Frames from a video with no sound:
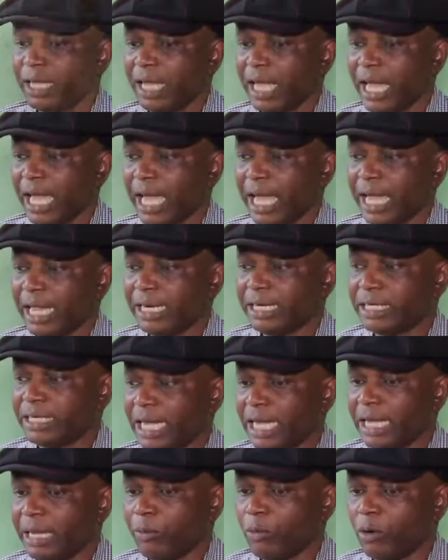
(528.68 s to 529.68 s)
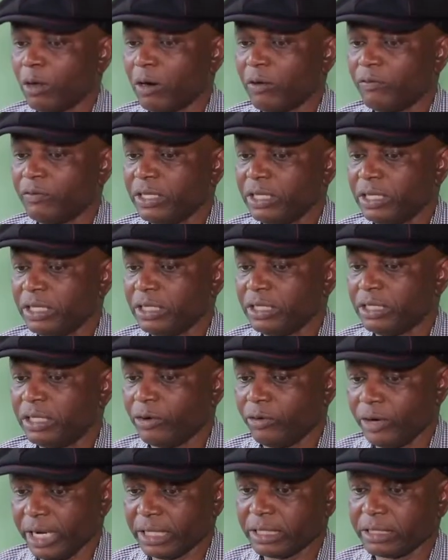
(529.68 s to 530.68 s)
And I am one of the
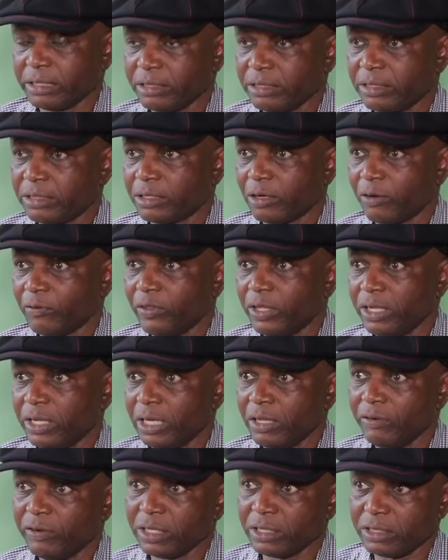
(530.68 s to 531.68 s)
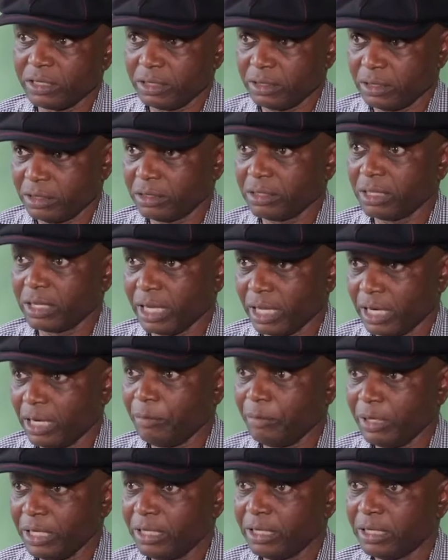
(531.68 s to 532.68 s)
directors of the Living Treasures
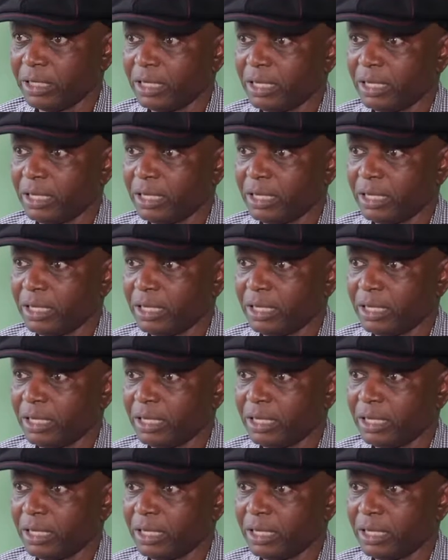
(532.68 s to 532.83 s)
Academy.